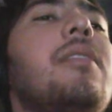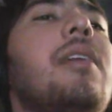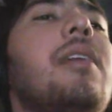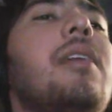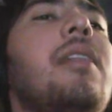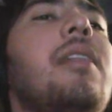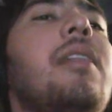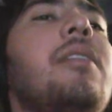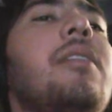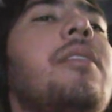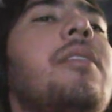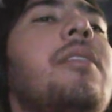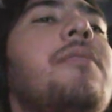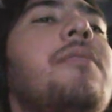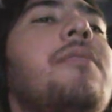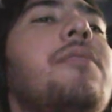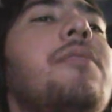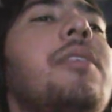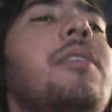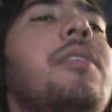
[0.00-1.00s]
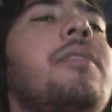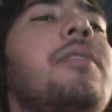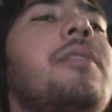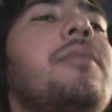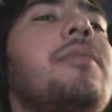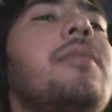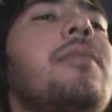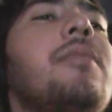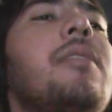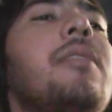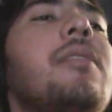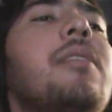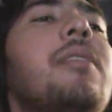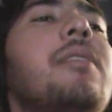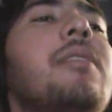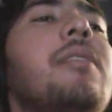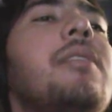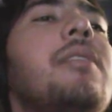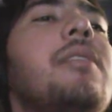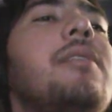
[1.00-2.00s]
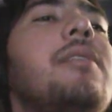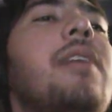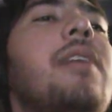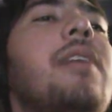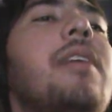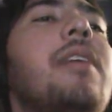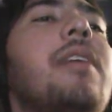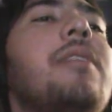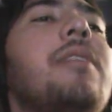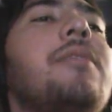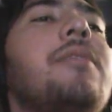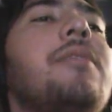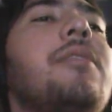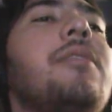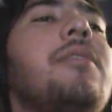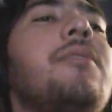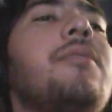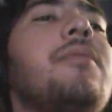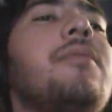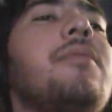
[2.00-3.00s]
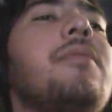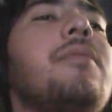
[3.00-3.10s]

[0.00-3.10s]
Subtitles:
a little of release, the attack in 0,